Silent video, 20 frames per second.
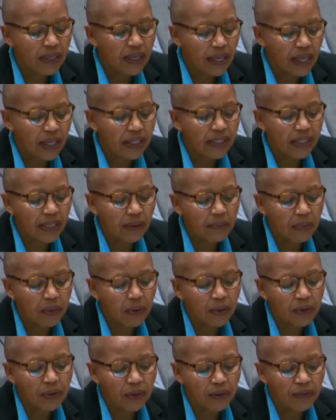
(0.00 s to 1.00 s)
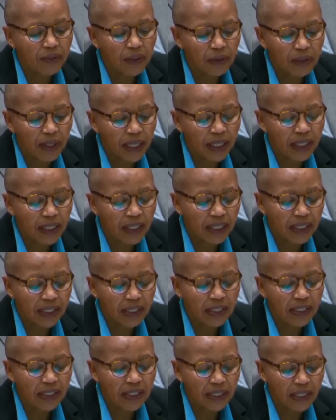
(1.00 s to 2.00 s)
in support of the United
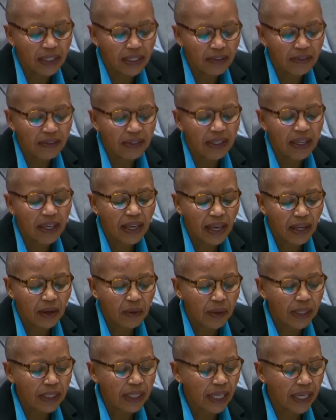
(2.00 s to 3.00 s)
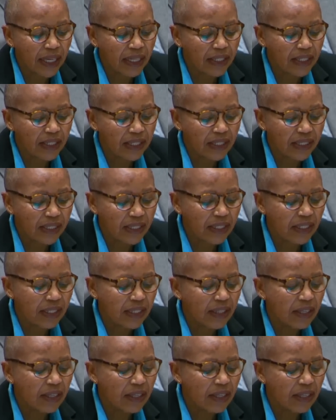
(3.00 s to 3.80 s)
Nations Relief and Works Agency